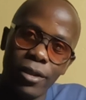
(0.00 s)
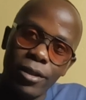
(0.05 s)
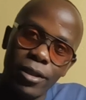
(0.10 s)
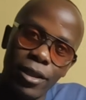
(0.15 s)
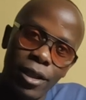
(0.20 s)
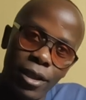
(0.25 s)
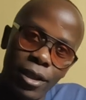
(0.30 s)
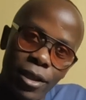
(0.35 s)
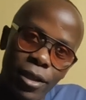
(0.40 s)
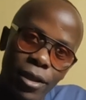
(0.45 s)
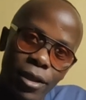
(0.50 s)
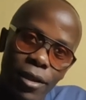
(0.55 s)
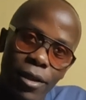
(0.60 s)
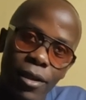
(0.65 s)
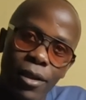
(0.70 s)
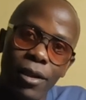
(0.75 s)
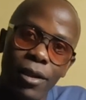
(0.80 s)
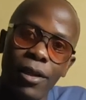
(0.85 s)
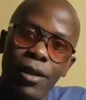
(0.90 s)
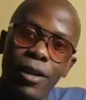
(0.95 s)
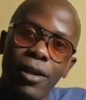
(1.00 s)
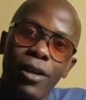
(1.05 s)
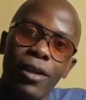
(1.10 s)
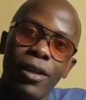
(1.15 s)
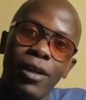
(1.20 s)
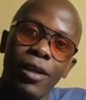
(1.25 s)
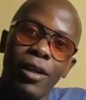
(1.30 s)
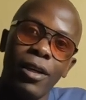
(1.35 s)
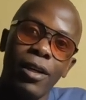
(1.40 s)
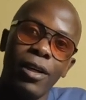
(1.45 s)
this channel.
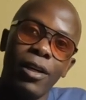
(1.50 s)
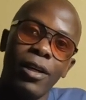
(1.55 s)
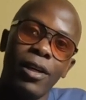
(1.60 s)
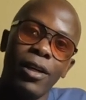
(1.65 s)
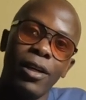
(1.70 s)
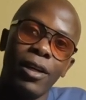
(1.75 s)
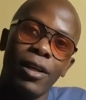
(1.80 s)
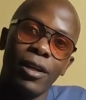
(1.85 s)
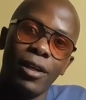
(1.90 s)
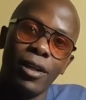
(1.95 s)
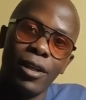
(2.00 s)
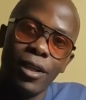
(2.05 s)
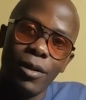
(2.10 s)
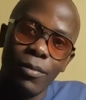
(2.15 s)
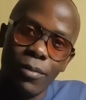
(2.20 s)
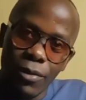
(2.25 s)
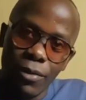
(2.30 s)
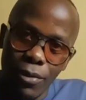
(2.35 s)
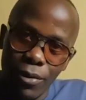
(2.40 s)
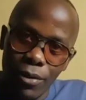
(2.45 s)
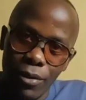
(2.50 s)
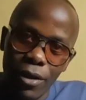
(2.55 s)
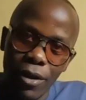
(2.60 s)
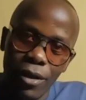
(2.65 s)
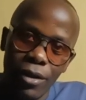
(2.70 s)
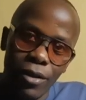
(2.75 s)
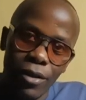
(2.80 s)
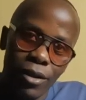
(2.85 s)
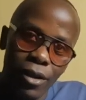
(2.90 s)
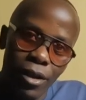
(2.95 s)
Another episode,
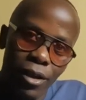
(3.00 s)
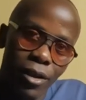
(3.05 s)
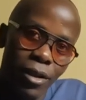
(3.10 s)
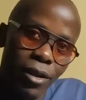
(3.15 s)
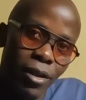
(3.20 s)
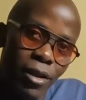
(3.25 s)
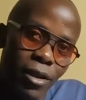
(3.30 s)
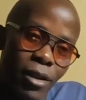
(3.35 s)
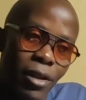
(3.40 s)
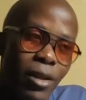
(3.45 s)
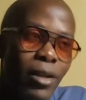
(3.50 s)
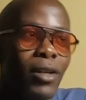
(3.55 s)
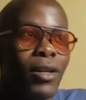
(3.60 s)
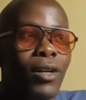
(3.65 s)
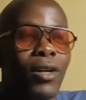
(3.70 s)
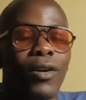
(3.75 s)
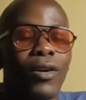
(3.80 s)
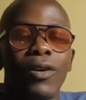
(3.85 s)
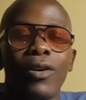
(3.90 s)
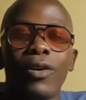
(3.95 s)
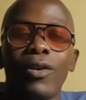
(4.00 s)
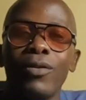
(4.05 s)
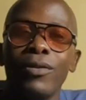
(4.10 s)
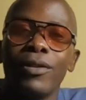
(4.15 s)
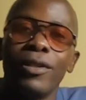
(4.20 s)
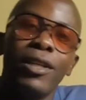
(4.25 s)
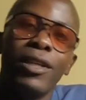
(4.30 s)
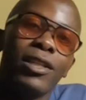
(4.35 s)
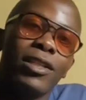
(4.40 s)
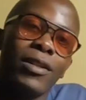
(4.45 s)
kindly
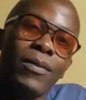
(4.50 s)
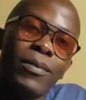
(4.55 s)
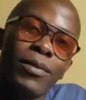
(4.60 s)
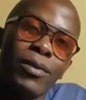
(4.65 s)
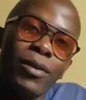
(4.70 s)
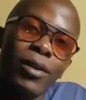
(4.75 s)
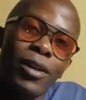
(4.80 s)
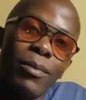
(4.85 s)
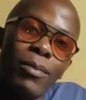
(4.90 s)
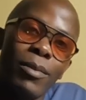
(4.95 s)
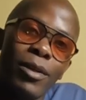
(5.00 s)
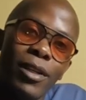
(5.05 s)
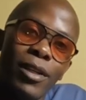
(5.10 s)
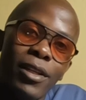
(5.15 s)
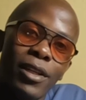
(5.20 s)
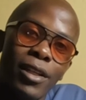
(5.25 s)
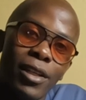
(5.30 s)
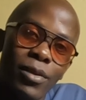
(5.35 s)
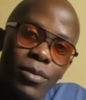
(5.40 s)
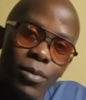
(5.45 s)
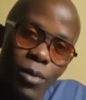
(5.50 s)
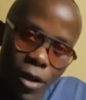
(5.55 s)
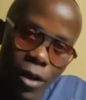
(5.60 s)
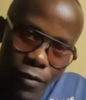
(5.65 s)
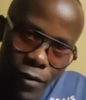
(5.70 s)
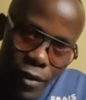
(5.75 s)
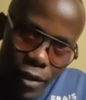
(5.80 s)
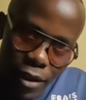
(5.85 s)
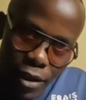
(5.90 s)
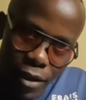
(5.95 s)
consider subscribing in case you
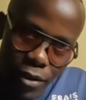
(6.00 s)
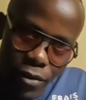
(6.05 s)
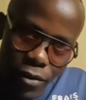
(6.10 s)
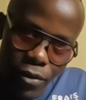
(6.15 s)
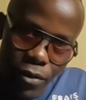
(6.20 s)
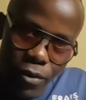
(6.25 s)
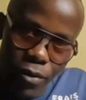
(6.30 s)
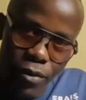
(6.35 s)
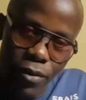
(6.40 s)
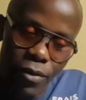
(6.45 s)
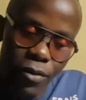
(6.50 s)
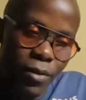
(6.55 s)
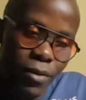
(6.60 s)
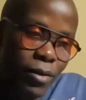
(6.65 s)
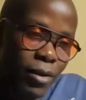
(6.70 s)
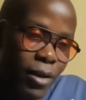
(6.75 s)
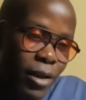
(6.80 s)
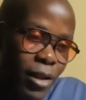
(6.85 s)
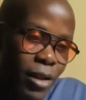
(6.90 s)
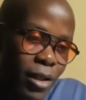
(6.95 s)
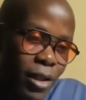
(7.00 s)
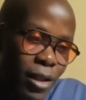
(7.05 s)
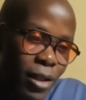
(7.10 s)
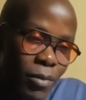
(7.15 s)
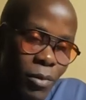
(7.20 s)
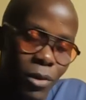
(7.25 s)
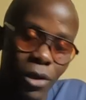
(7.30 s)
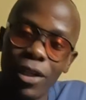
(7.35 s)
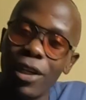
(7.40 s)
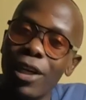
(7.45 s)
haven't done so. And
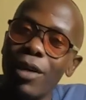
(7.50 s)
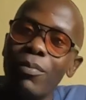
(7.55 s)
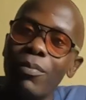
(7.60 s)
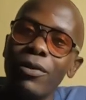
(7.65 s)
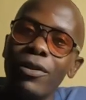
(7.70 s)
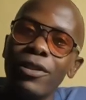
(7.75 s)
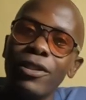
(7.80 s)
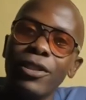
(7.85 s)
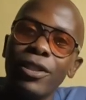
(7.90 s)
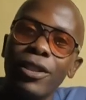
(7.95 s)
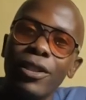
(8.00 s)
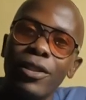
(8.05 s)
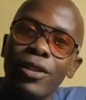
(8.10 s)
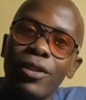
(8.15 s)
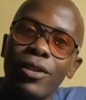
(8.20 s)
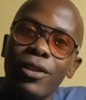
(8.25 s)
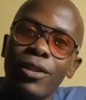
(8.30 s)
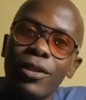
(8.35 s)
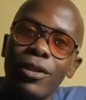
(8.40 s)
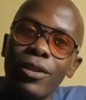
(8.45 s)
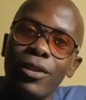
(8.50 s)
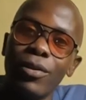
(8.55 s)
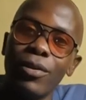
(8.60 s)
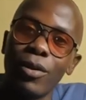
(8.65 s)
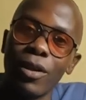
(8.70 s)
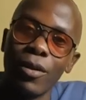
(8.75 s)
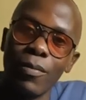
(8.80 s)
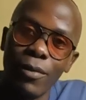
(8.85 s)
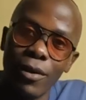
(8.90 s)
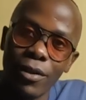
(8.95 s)
we really appreciate you
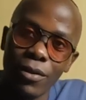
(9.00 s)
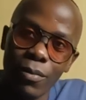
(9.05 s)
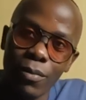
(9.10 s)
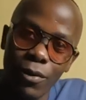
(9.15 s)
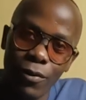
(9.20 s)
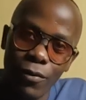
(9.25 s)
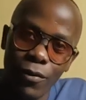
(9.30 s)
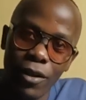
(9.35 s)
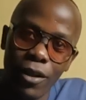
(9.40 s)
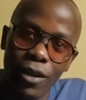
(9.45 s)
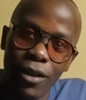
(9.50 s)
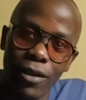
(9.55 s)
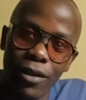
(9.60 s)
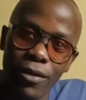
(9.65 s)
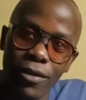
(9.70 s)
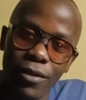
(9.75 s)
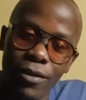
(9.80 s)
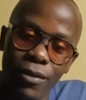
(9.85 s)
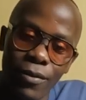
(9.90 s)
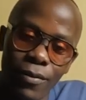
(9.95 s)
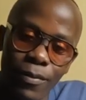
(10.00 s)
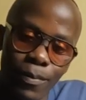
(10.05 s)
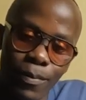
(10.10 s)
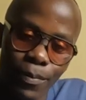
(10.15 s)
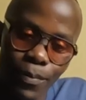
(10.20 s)
keep us moving, guys.